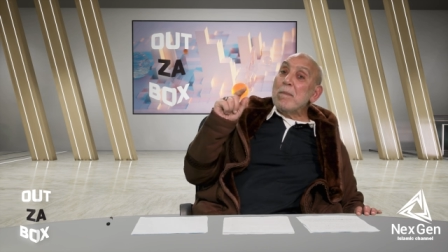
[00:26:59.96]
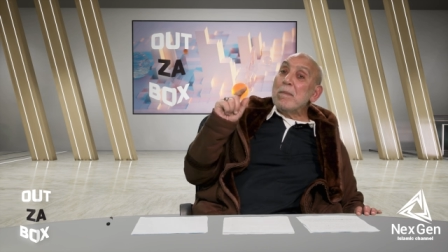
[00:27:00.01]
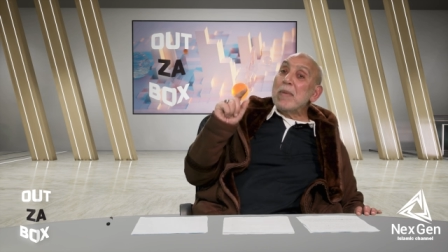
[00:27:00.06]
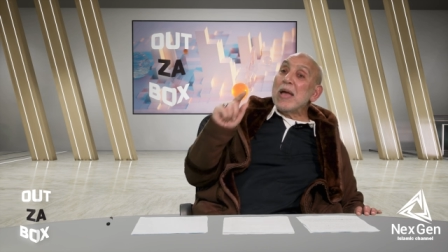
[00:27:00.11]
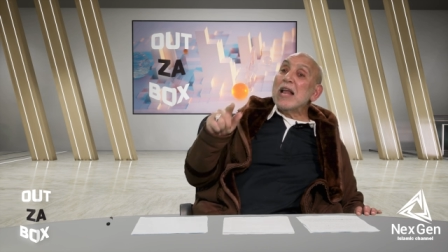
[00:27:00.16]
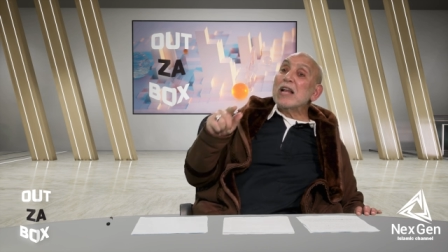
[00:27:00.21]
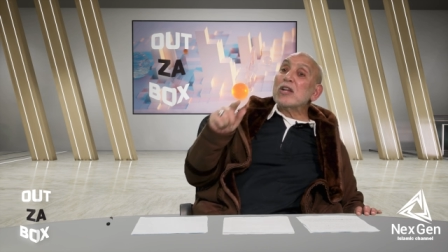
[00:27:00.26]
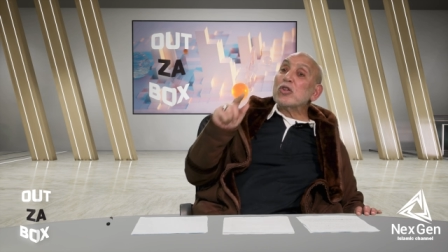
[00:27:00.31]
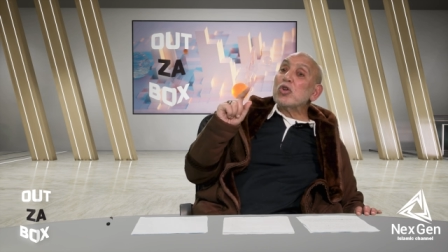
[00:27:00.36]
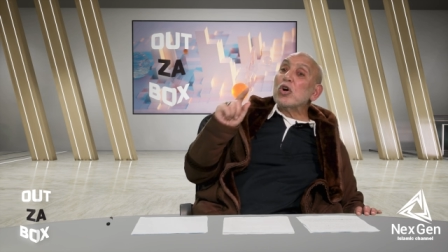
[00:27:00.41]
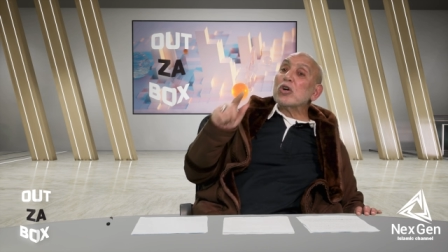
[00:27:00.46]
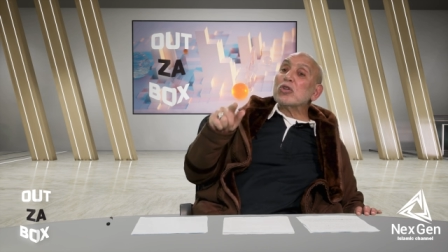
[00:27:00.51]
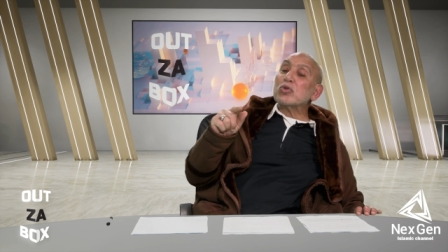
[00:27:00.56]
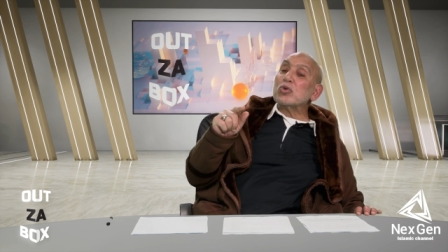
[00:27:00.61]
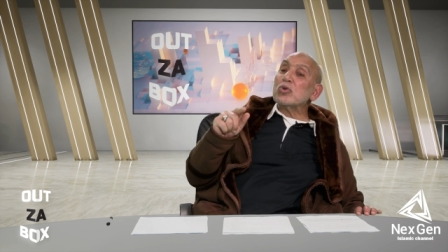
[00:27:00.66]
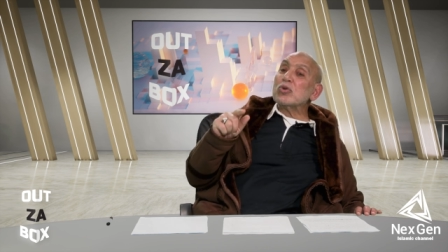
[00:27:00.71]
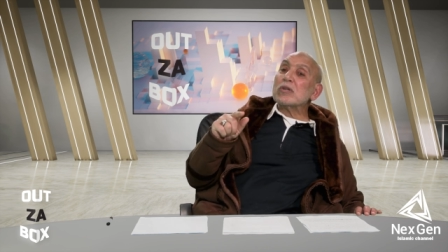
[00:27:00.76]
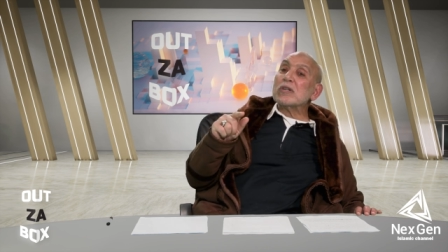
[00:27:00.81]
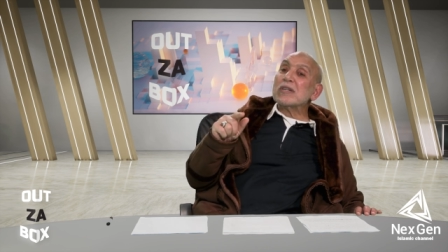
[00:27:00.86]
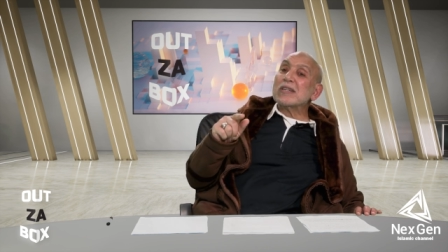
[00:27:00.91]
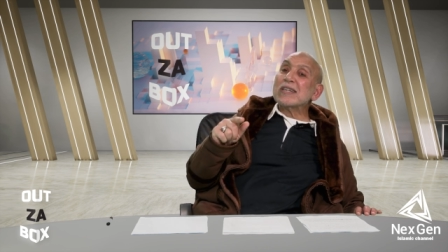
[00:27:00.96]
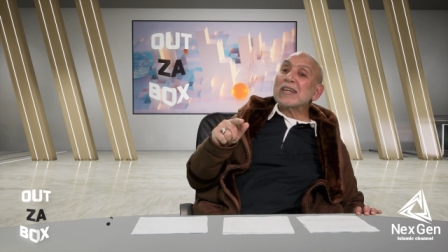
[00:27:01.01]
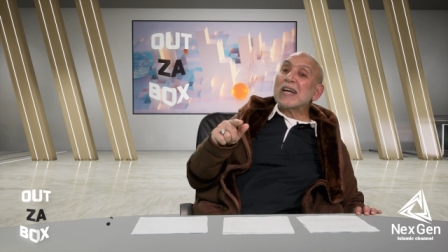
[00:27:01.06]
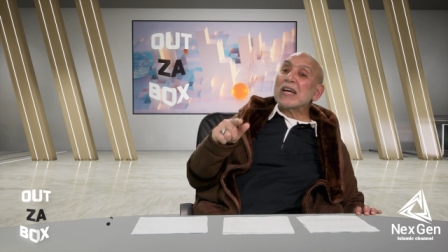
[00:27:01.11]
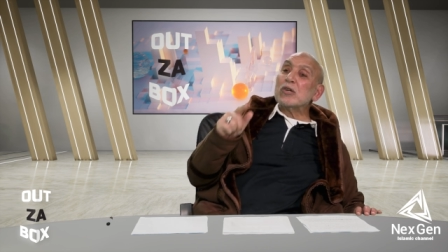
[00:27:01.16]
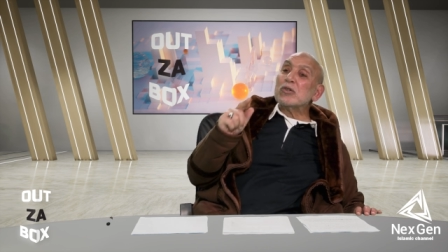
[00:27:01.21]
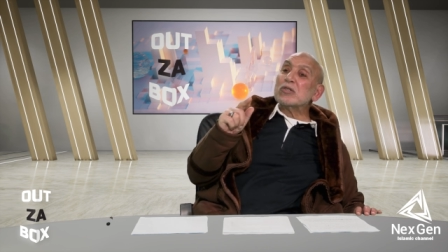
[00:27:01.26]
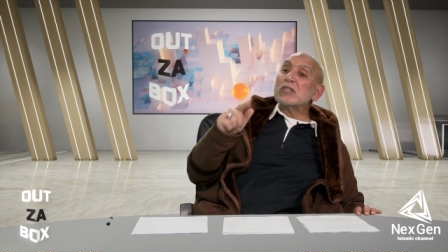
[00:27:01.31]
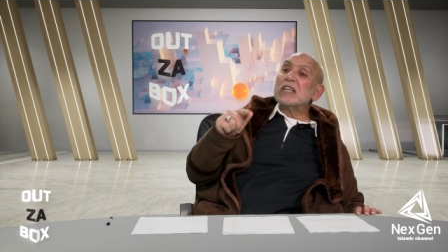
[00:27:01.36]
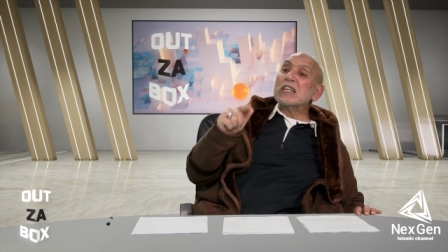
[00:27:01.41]
a male doctor
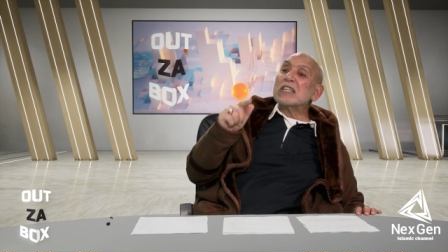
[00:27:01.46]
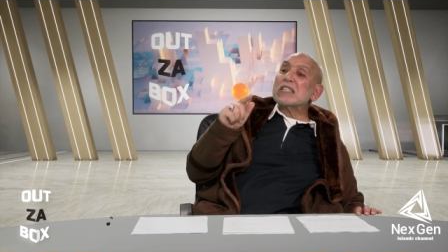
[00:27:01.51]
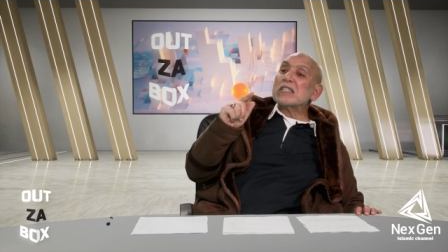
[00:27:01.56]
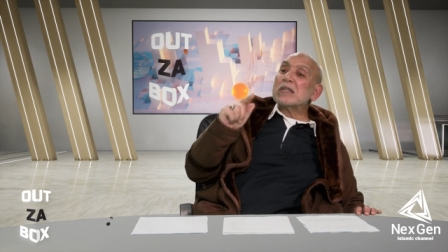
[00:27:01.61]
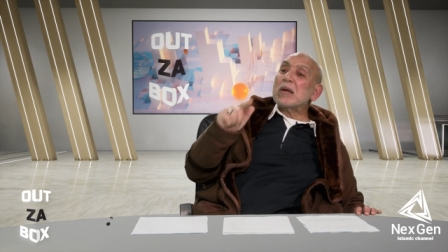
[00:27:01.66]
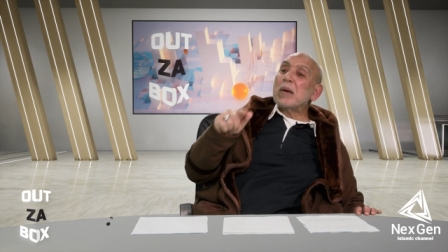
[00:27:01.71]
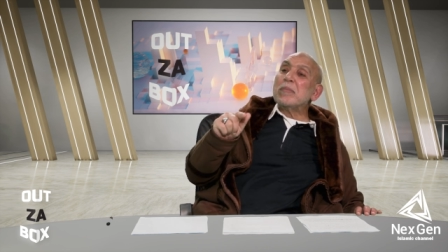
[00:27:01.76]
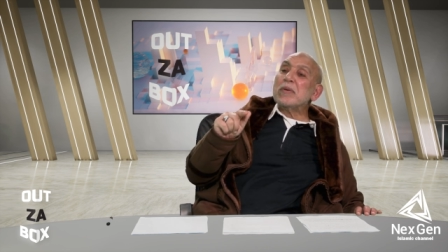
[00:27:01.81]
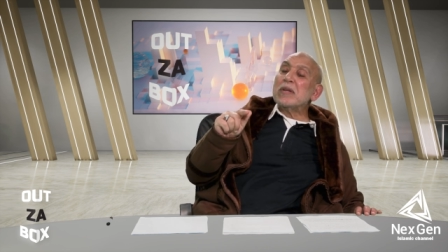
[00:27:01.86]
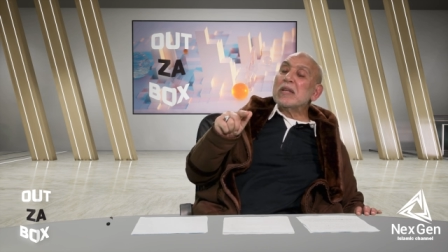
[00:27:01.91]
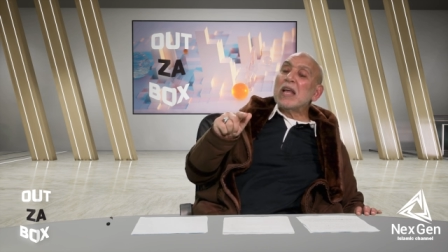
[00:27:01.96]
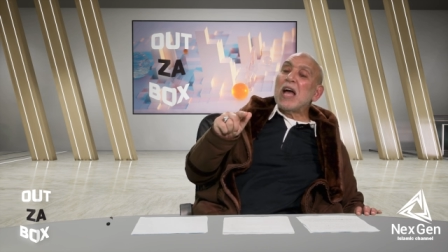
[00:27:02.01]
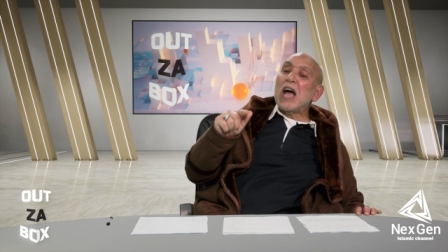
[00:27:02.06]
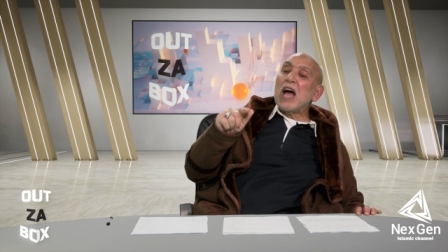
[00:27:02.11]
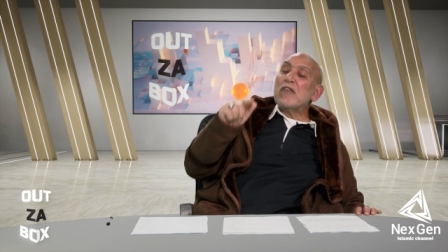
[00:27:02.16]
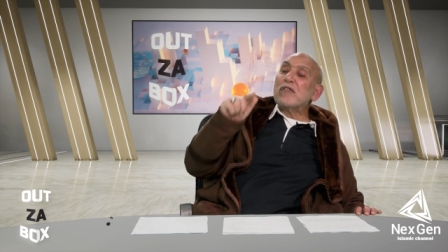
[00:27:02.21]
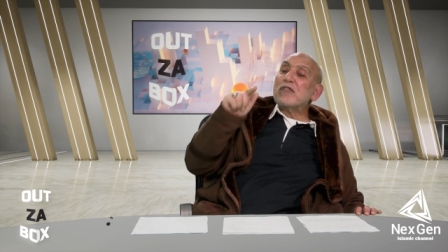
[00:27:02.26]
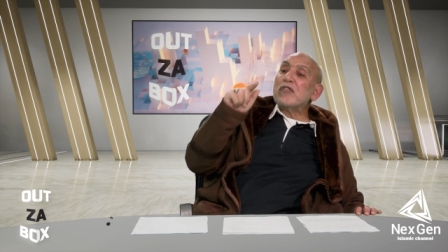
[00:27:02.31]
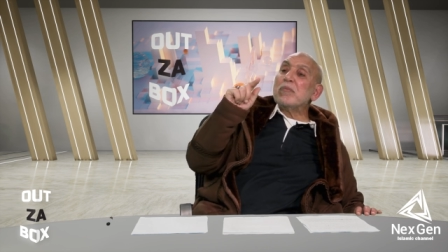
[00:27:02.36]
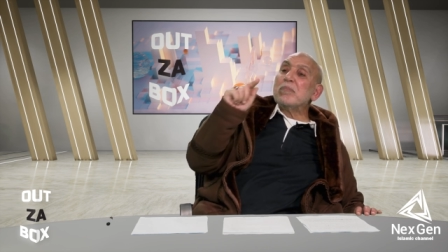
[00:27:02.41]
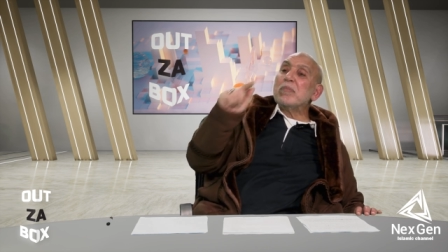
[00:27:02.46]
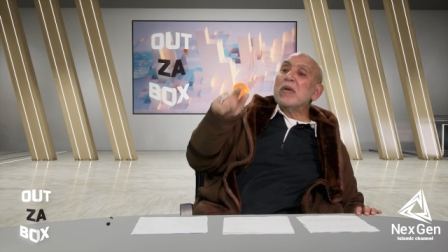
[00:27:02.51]
cannot examine a